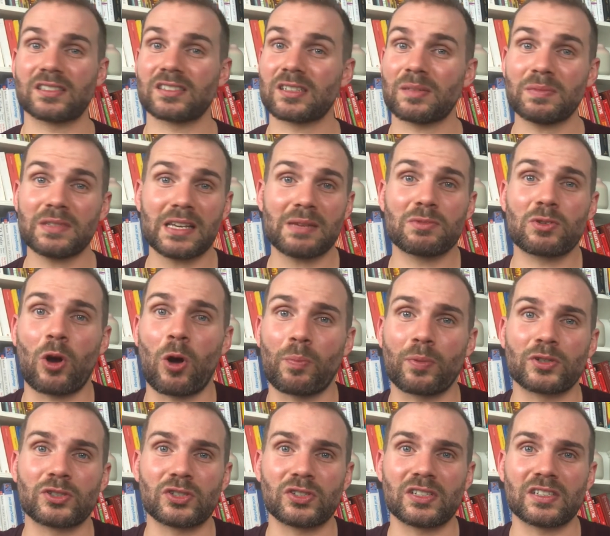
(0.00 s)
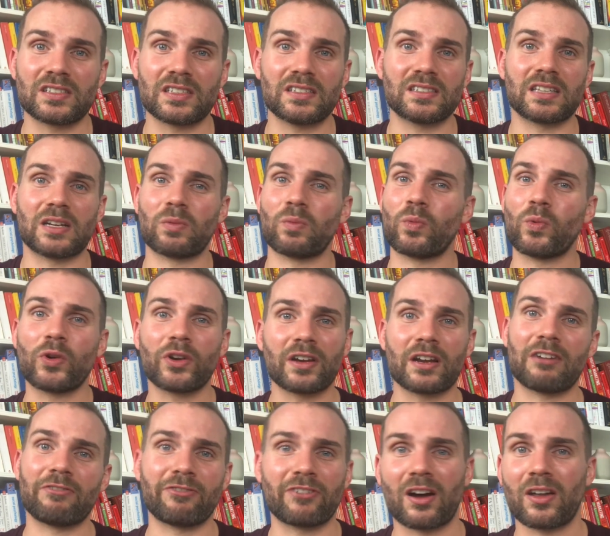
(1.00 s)
sometimes opportunities that wouldn't
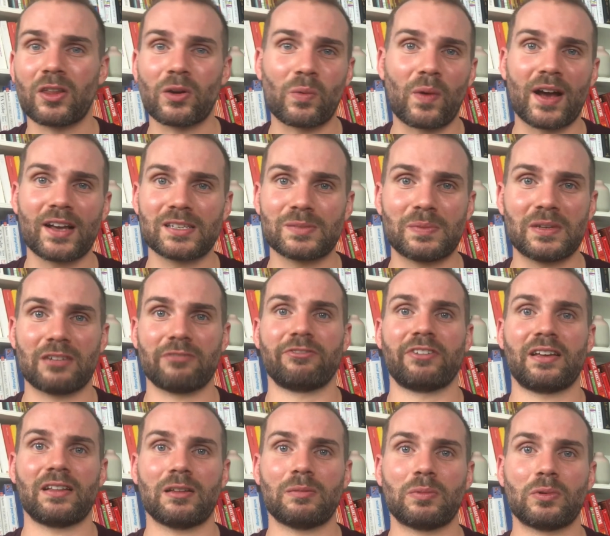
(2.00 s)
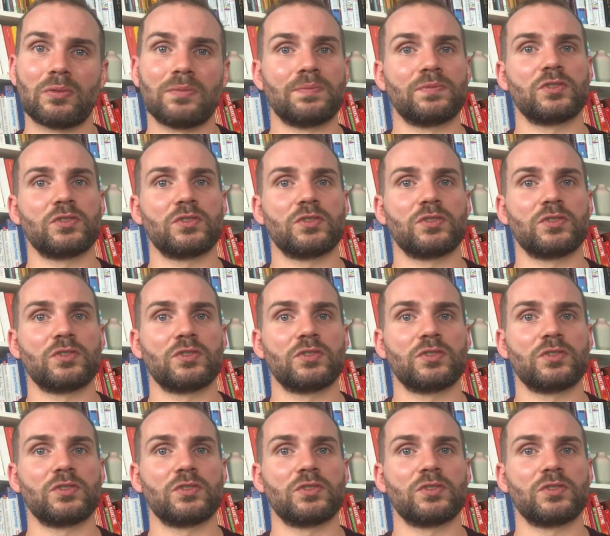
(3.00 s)
have otherwise been available.